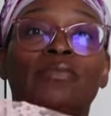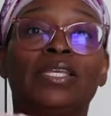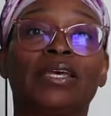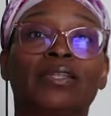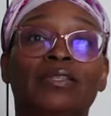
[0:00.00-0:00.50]

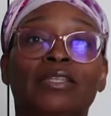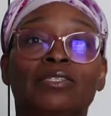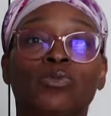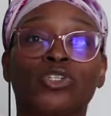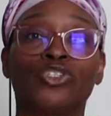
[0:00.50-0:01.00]
Yeah,
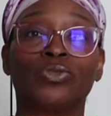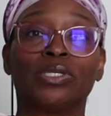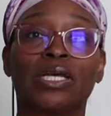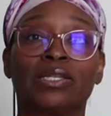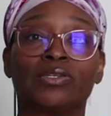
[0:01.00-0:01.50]
that's more true
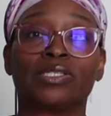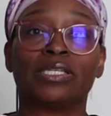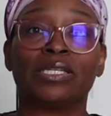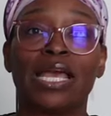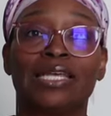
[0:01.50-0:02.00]
to color. It's
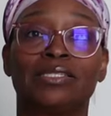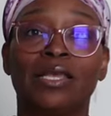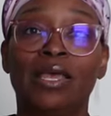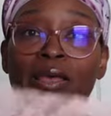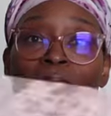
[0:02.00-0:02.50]
a nice
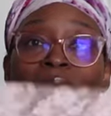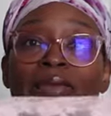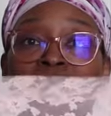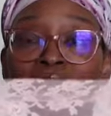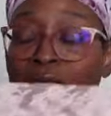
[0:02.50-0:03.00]

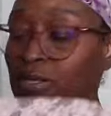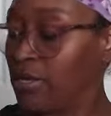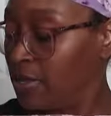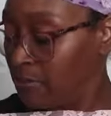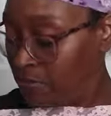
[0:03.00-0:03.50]
baby
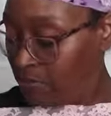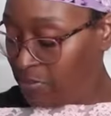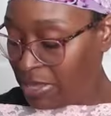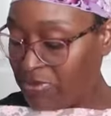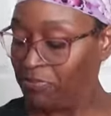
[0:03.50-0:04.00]

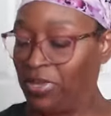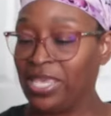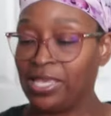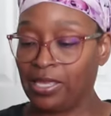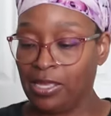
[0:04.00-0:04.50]

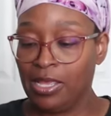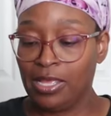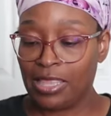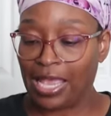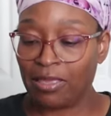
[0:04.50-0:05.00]
pink.
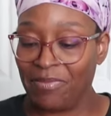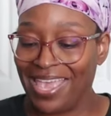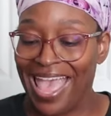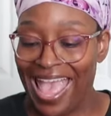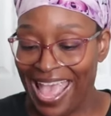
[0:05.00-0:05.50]
That can
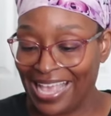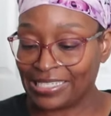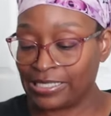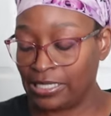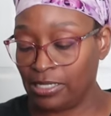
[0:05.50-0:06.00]
be an
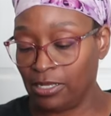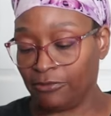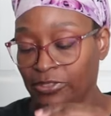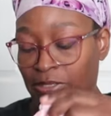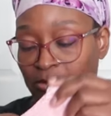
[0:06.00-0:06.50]
accent
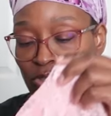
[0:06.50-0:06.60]
of some